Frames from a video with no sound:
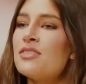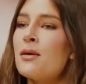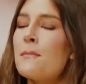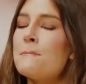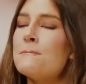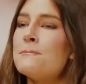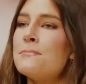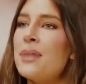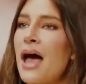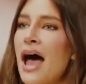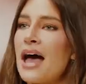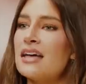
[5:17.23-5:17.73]
the
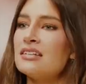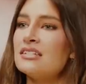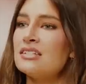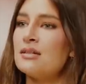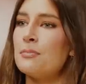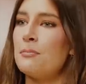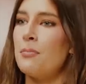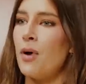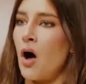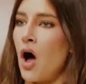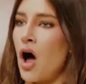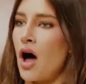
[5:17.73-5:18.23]

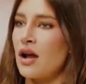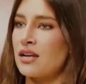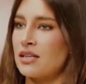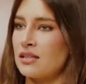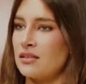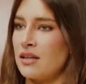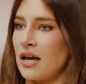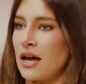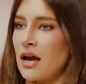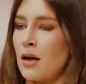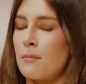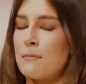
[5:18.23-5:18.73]
best body.
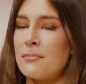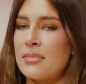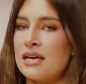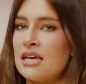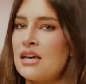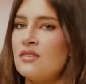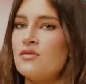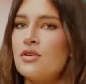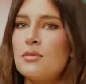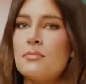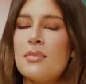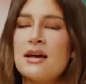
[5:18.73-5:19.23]
Like
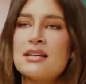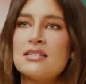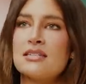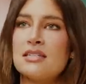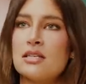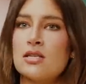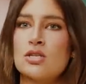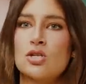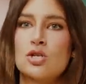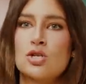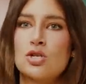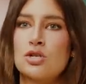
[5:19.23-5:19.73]
even my
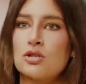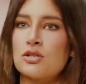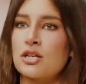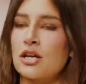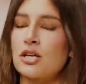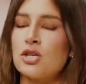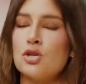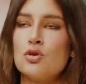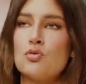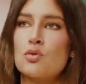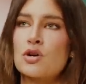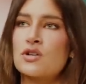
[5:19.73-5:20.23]
sister, she was
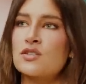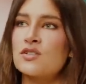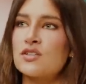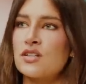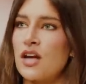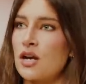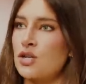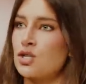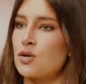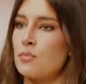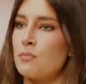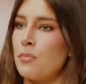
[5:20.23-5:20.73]
like, "You were
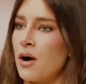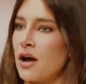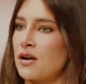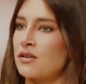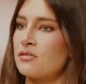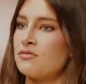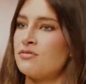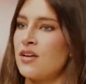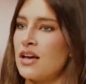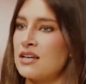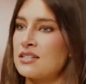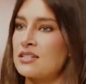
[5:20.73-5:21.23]
such a
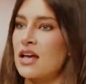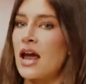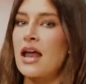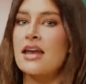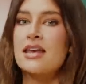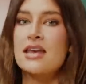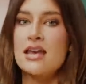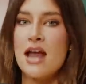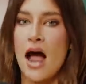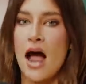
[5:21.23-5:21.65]
butterface," and